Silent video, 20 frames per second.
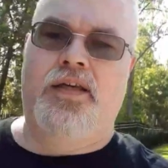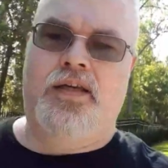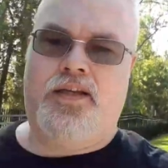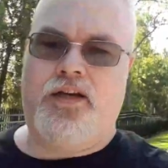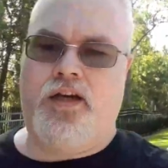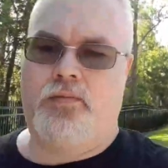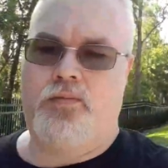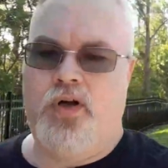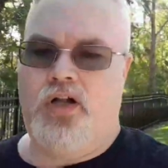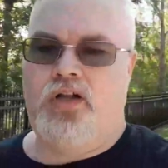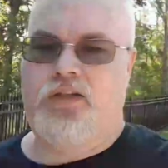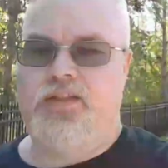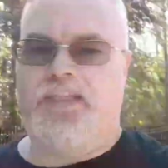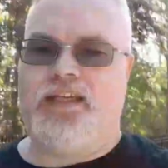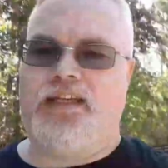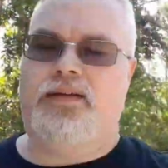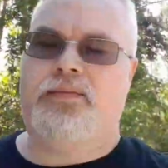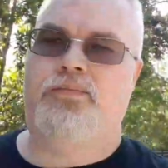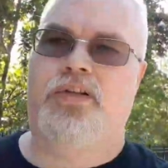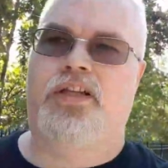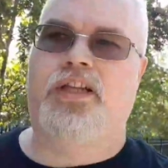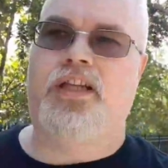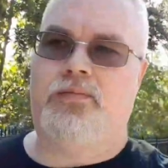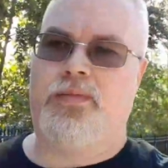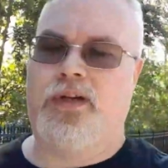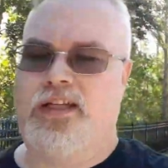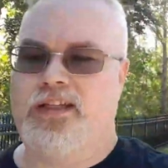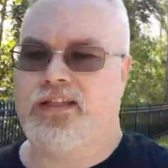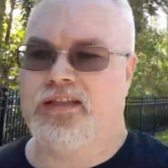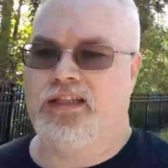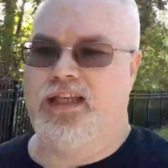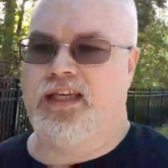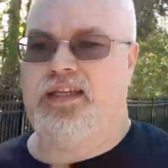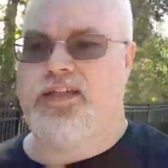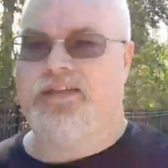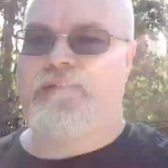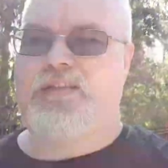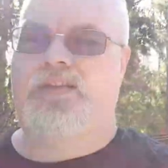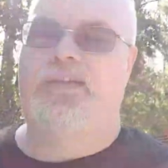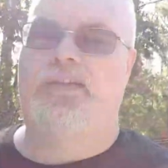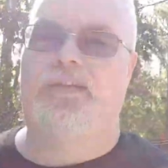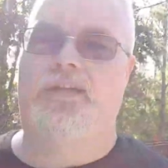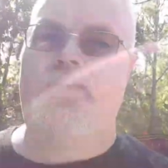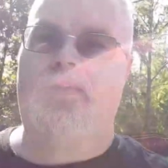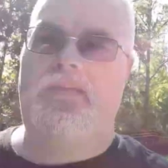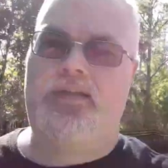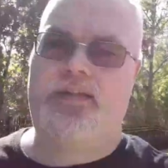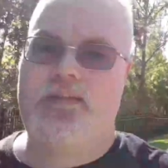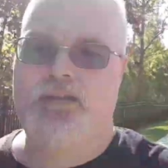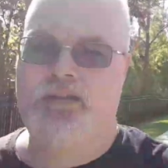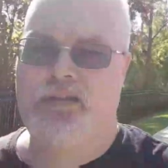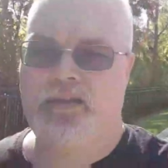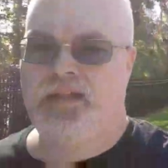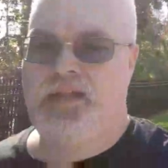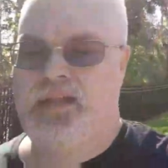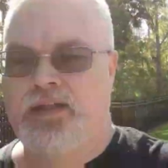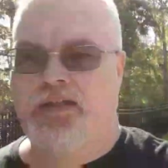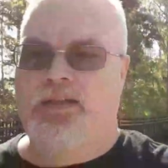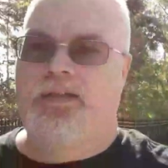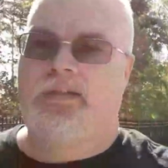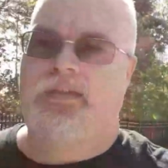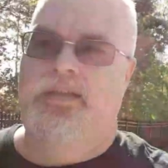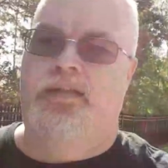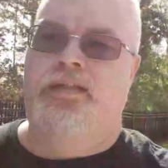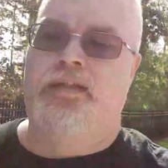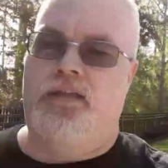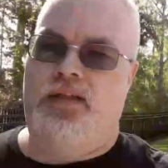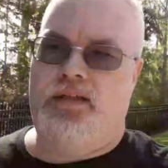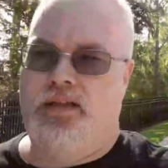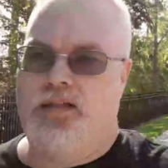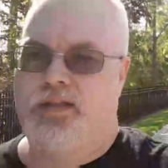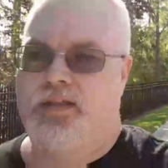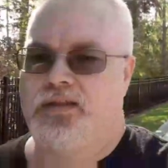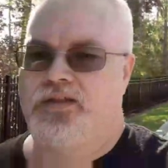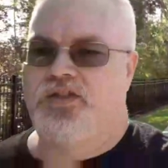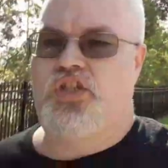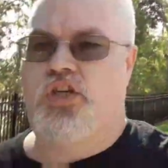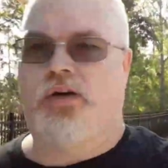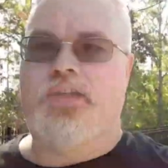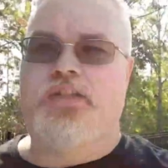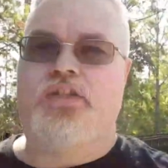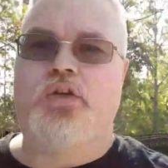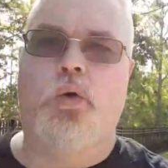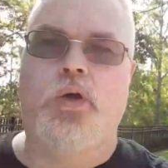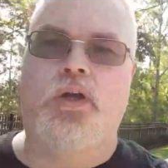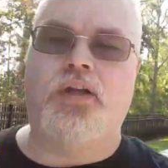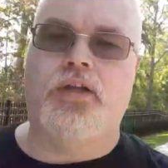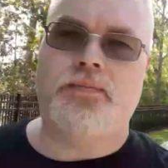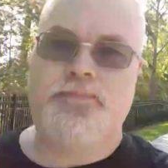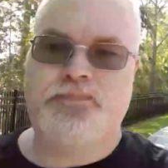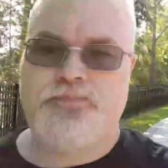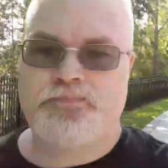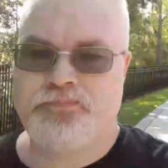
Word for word: Garibaldi, played by the late uh, Jerry Doyle,